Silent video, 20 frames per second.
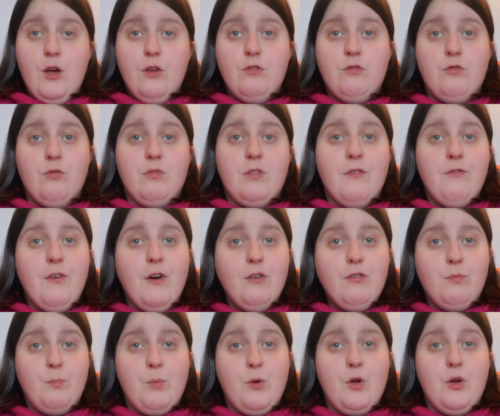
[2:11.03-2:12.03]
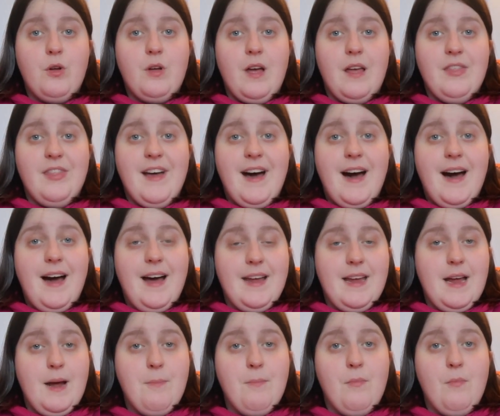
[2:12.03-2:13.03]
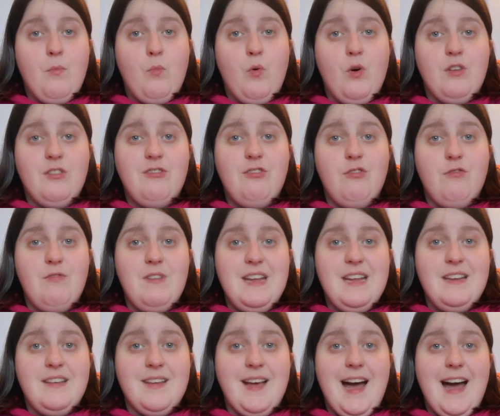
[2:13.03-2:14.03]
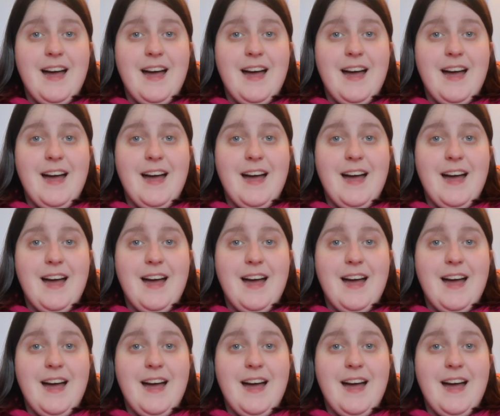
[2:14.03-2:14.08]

So the first book that I am wanting to read,